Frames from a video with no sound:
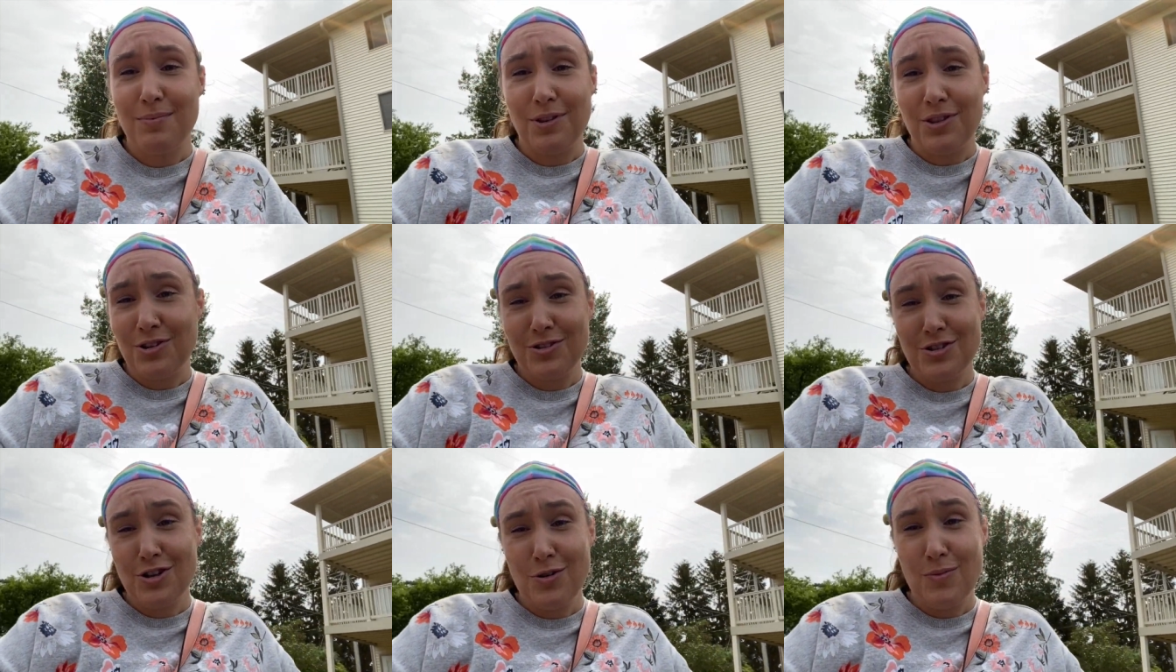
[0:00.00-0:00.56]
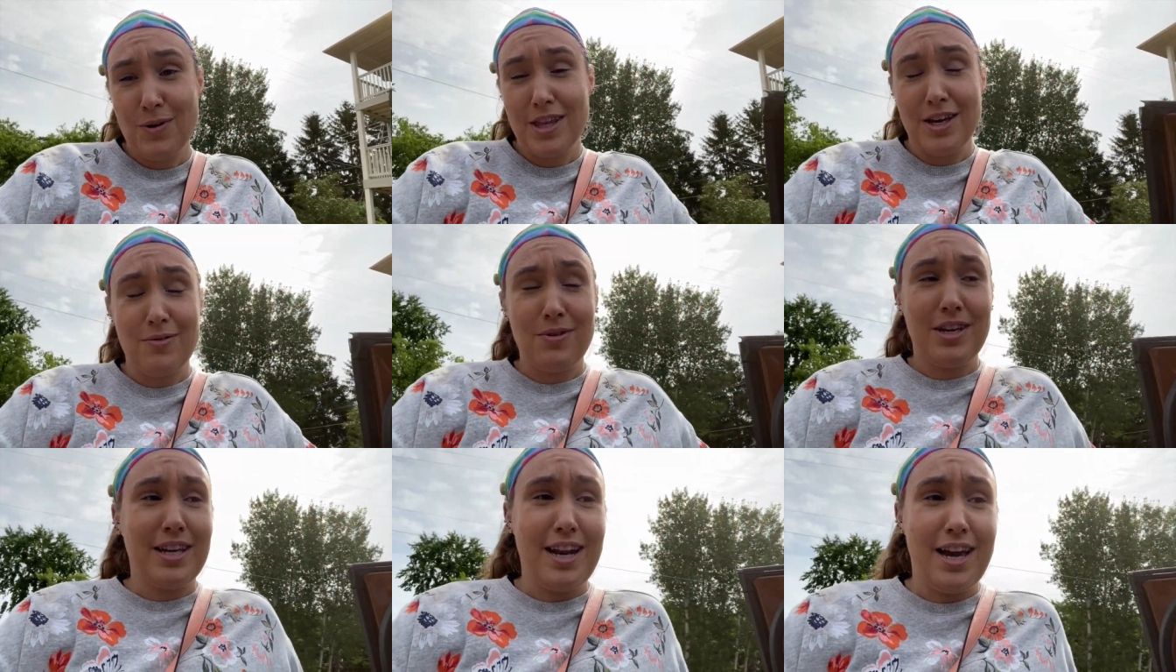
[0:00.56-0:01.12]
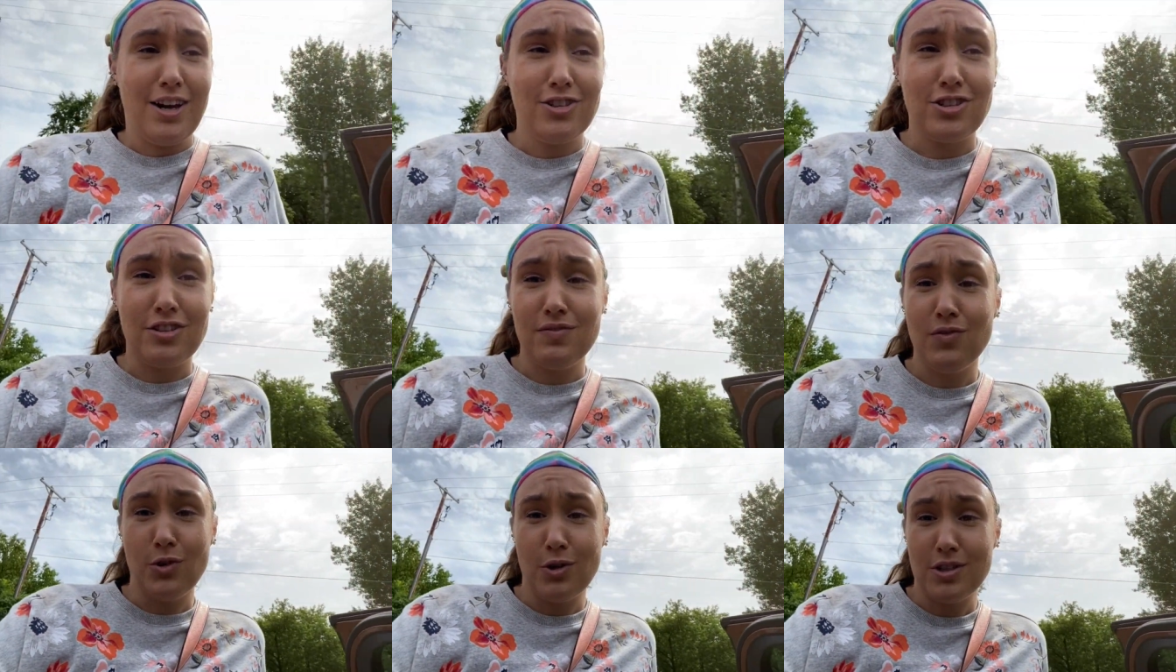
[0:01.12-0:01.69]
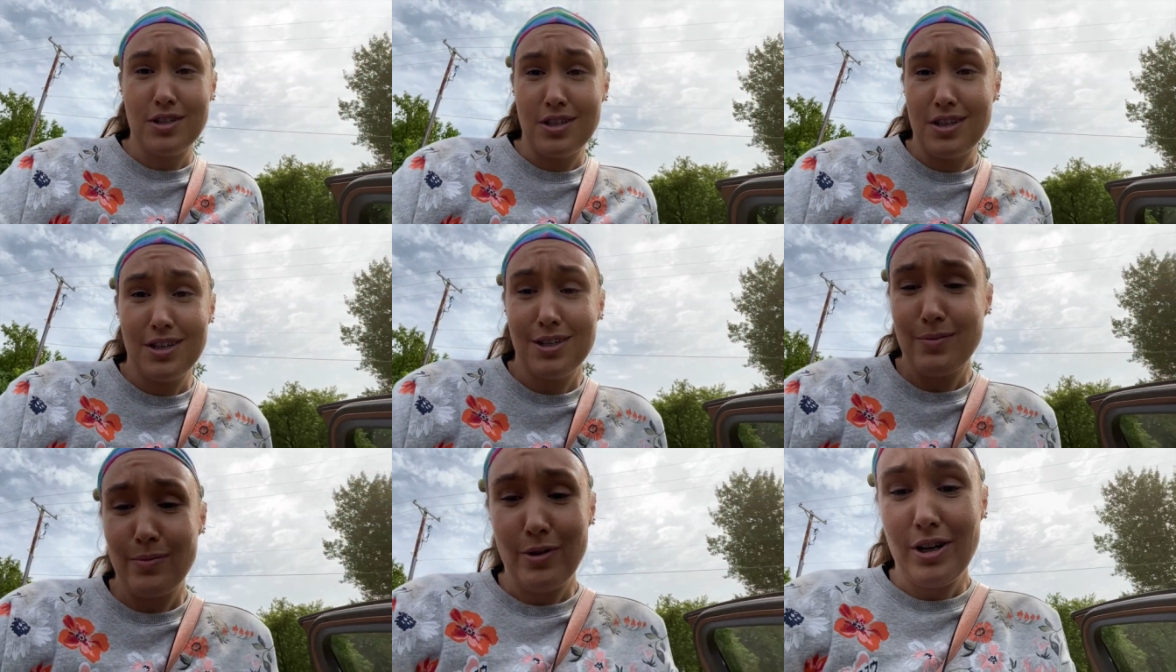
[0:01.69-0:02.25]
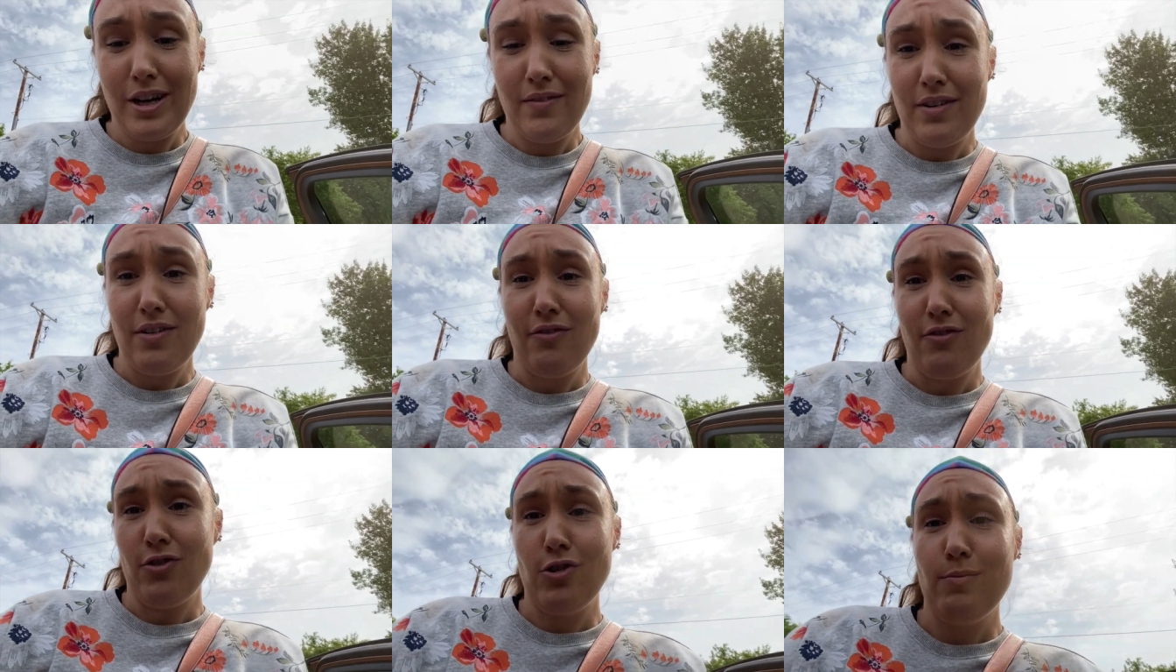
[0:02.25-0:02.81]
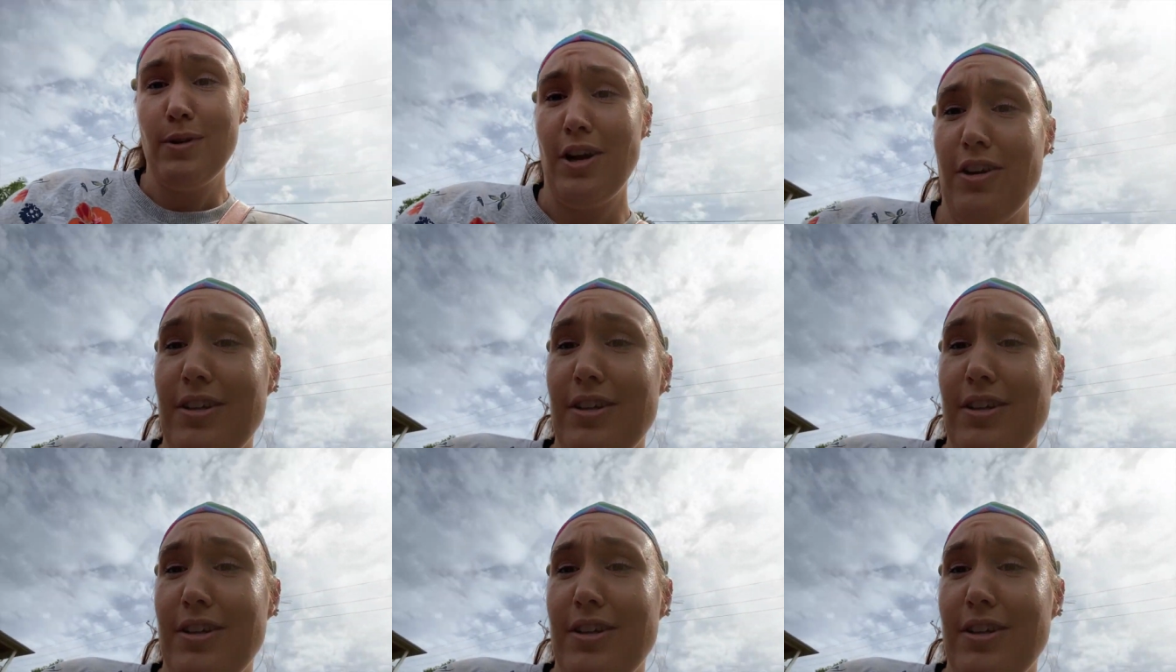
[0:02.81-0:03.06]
but there's no way that we can actually enforce it because we don't have enough room in our